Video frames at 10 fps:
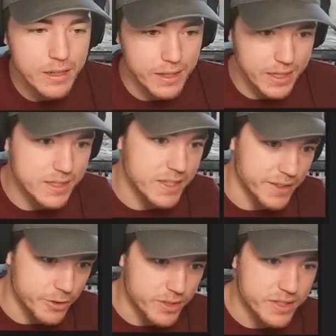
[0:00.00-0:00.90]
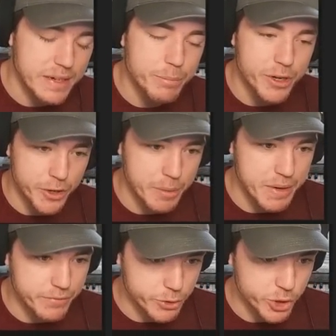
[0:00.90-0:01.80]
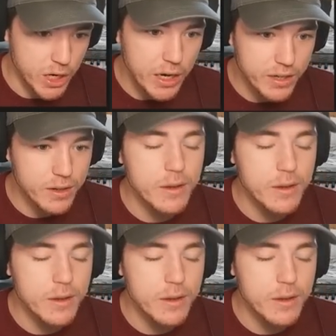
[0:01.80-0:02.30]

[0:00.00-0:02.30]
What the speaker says: like I said, there's a separate argument for shock,